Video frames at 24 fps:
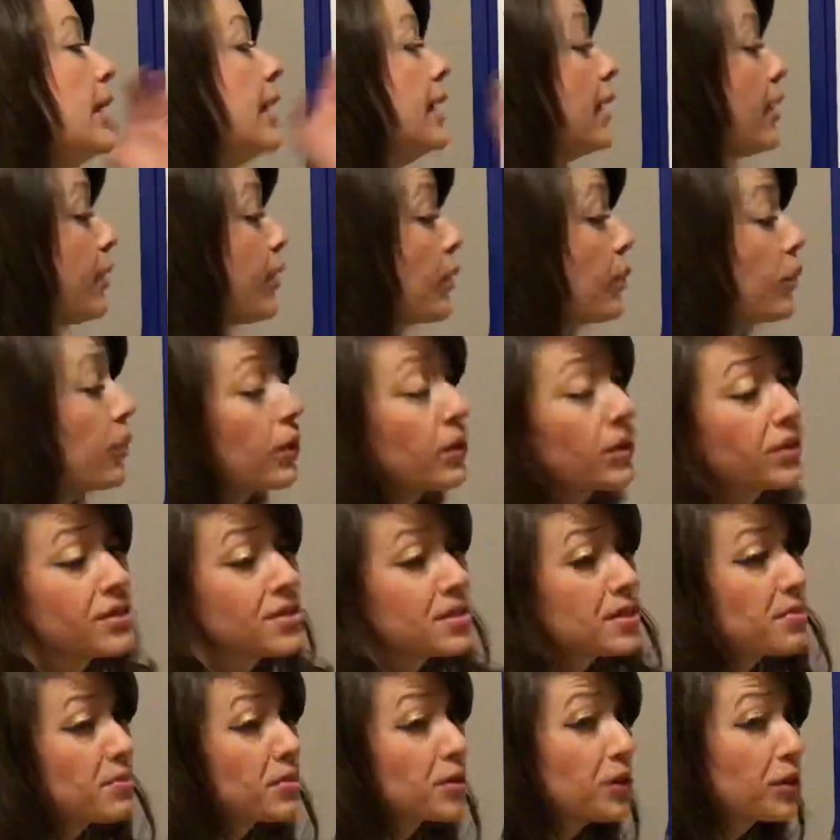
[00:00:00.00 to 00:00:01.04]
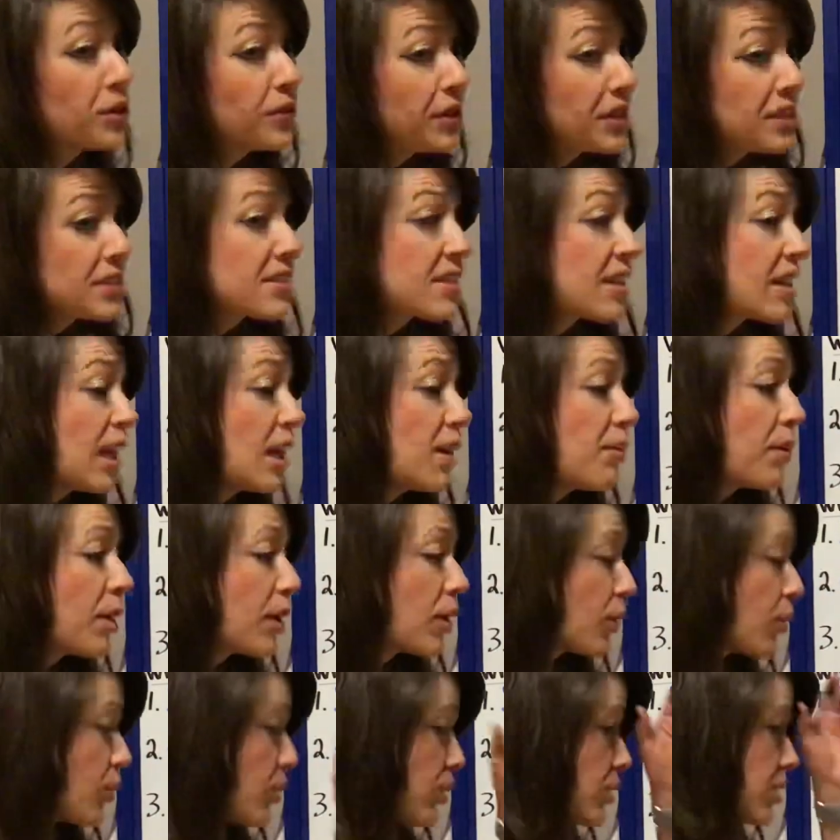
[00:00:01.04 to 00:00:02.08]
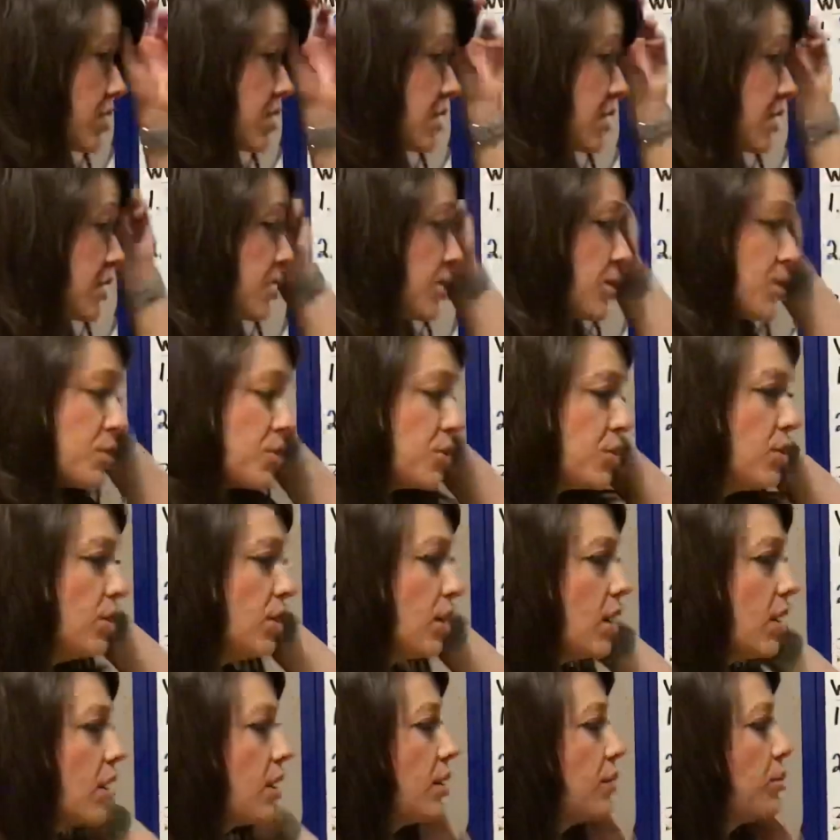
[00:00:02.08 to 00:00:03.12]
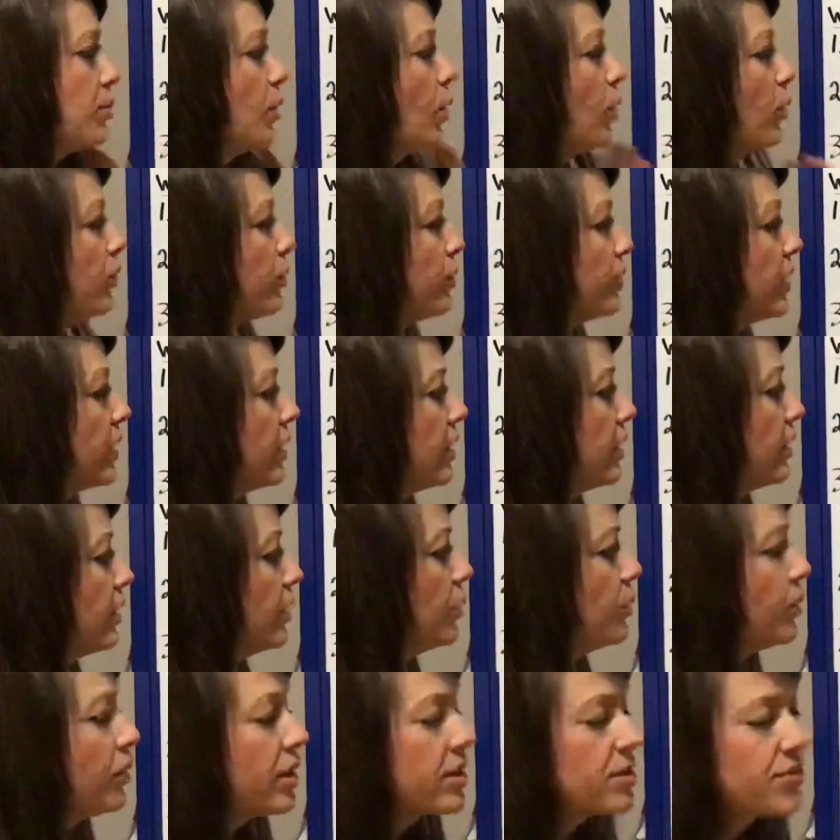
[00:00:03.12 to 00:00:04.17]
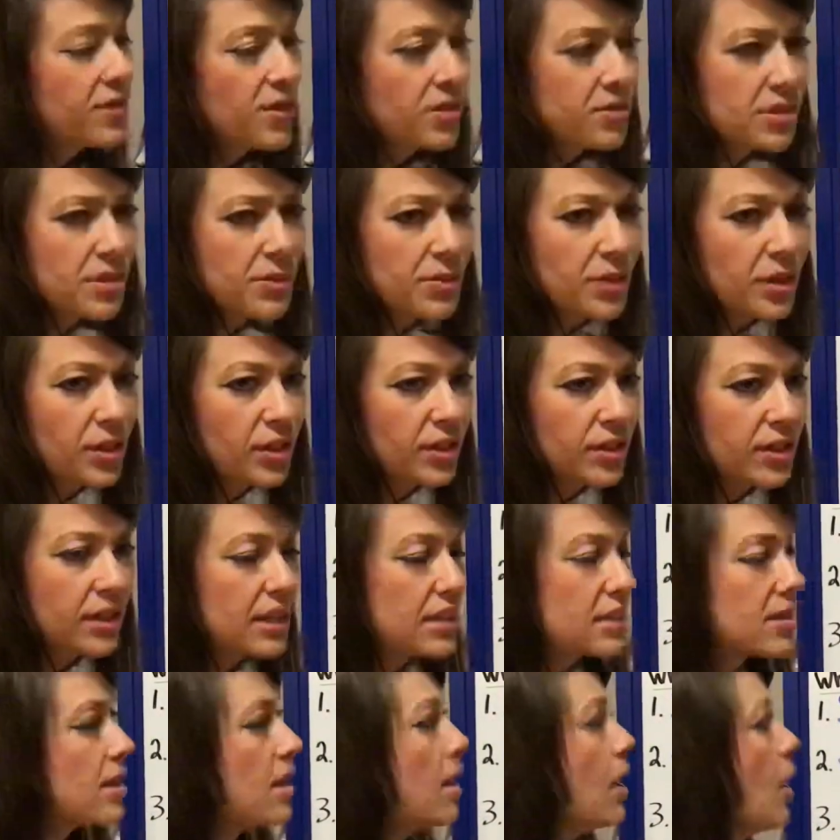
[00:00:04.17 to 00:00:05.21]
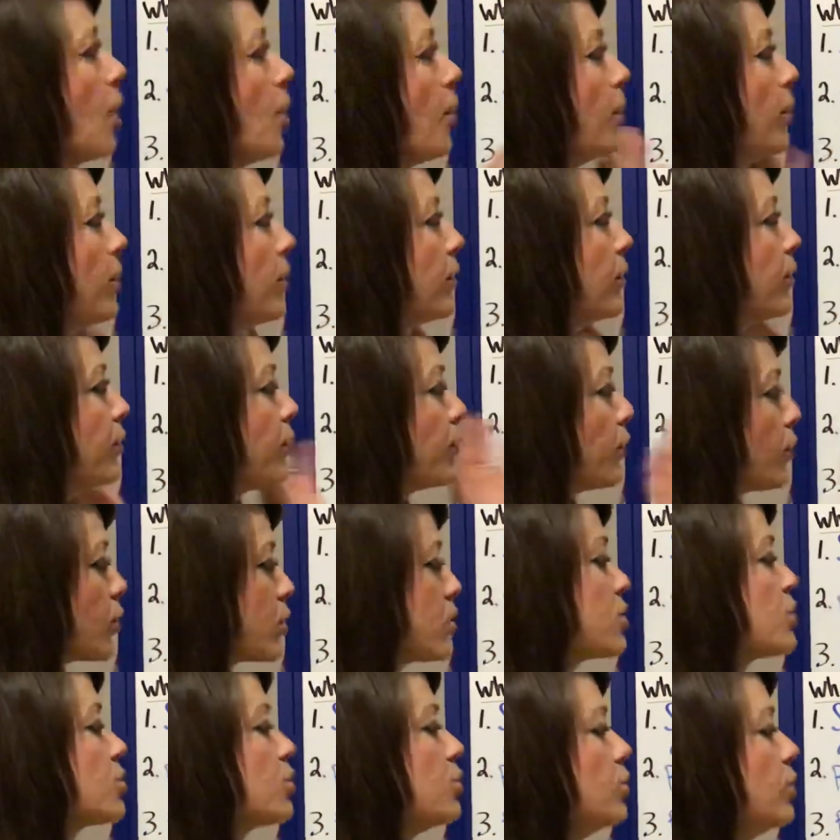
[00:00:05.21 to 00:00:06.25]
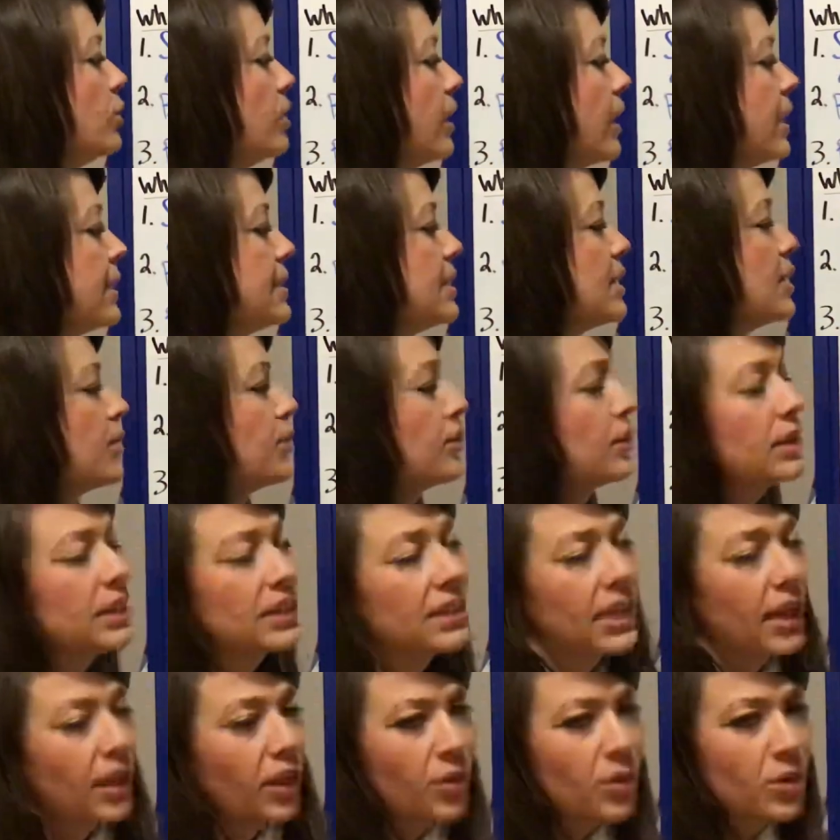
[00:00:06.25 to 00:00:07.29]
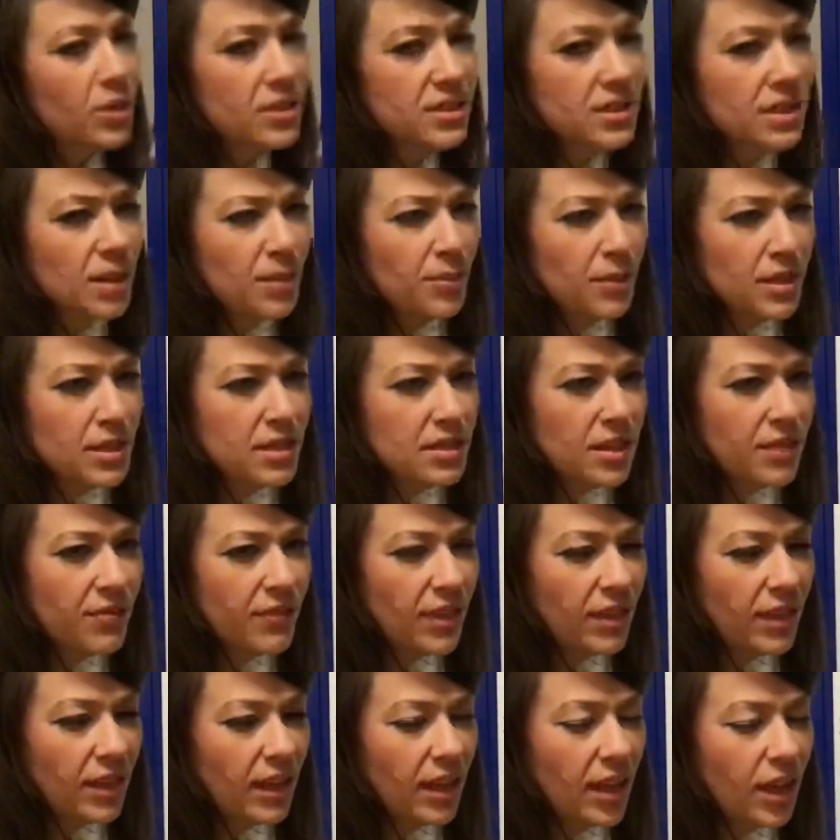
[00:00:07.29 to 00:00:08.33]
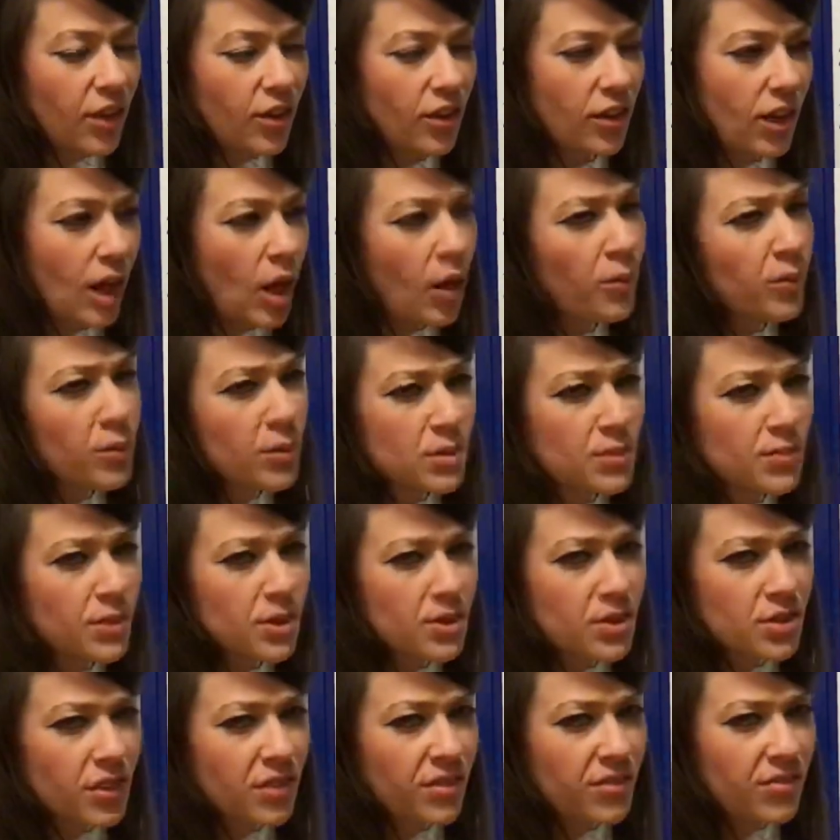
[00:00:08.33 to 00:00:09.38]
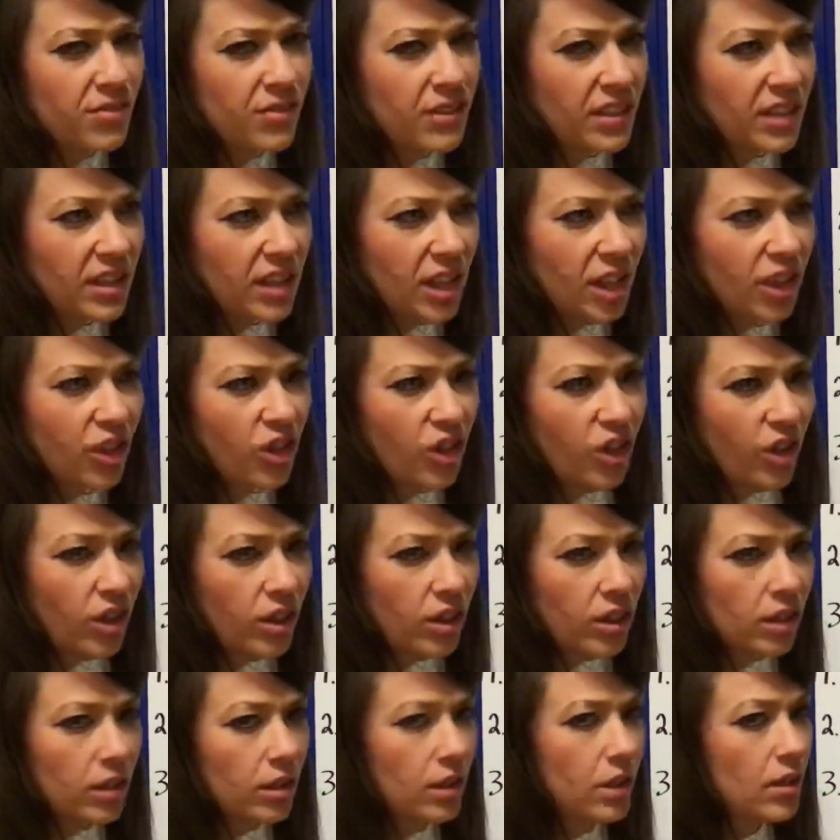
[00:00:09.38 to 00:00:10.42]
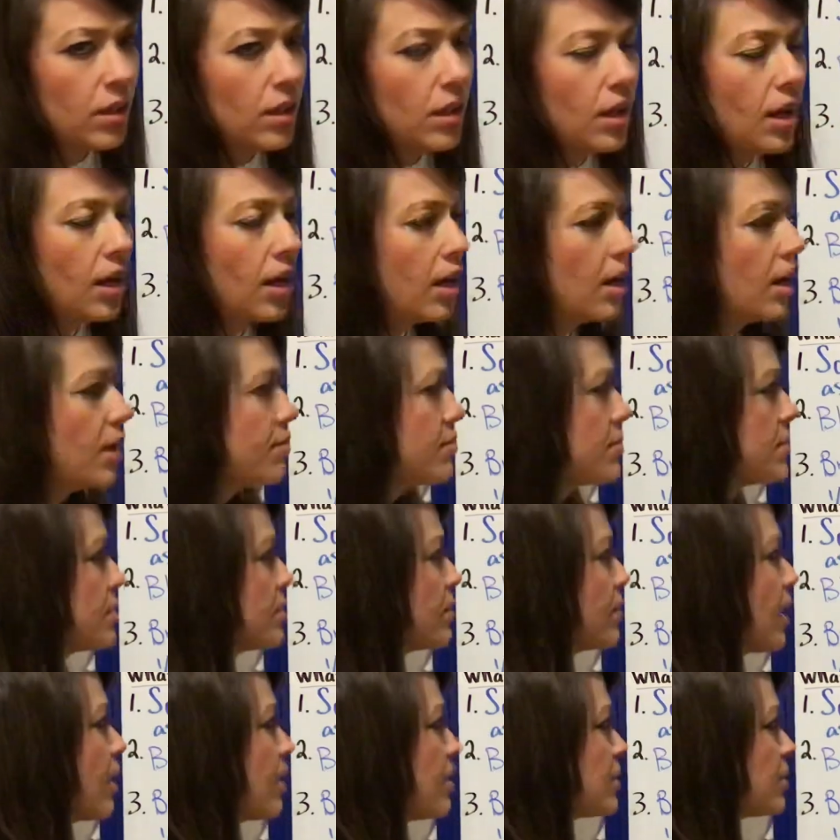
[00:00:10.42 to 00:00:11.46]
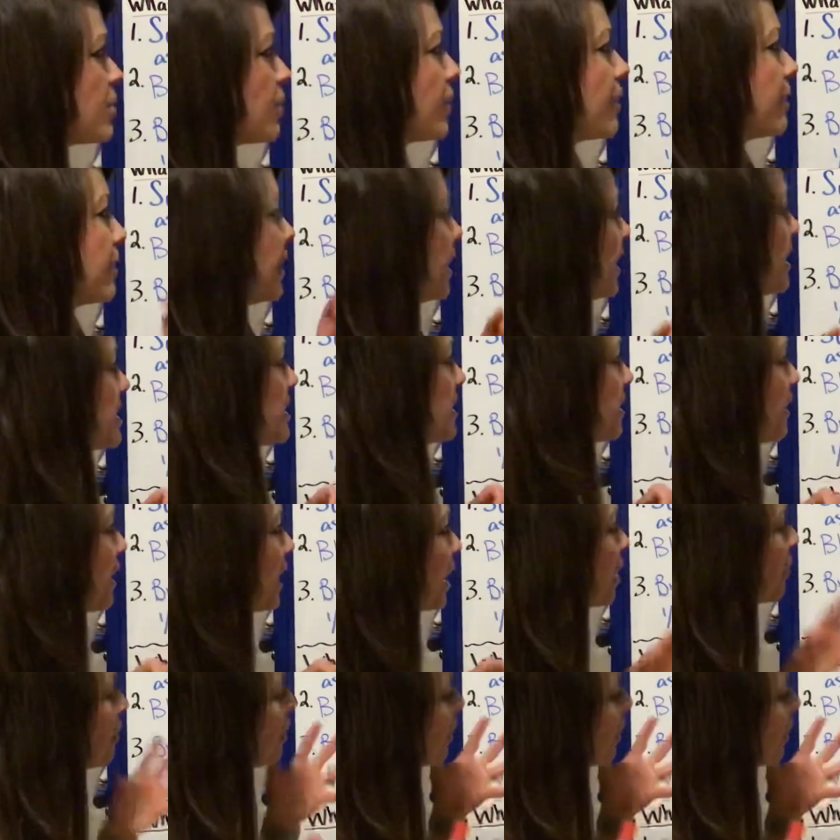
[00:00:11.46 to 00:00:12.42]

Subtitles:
Now there were some good things that came out of quarantine too. Hopefully you guys found some of the good things. But for school, I didn't really like quarantine because I felt like I couldn't help you as much as I feel like I could. So that was one thing I didn't like